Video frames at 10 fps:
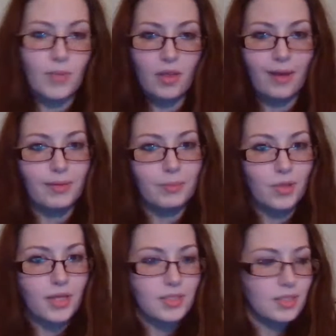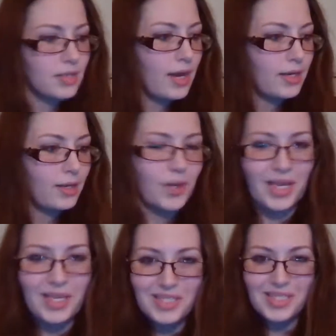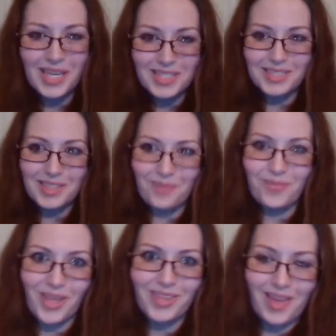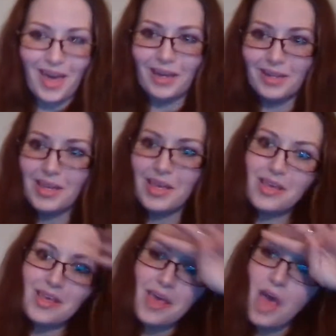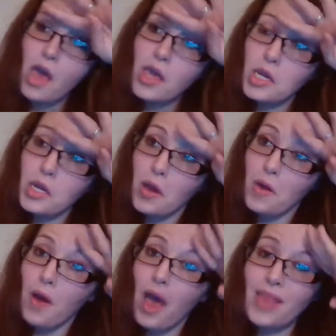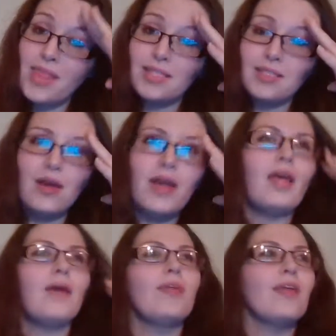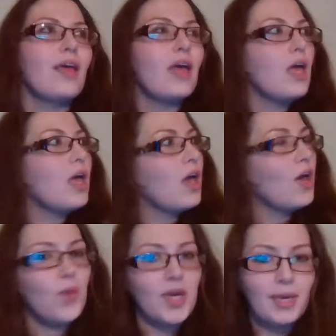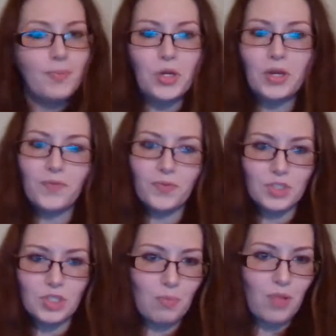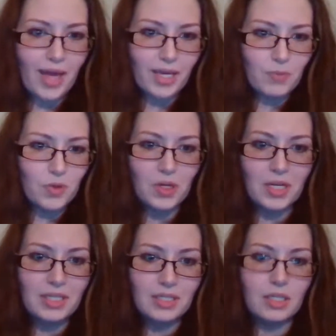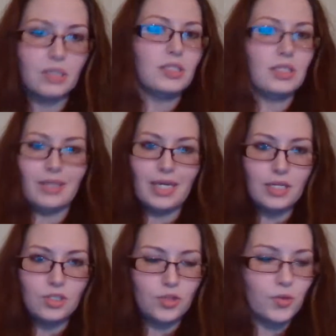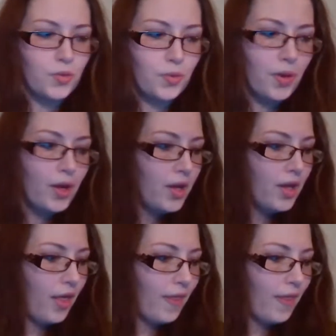not be allowed in polite society when he says stuff like that. You know, and that's not. We keep looking to the Black community to lead us through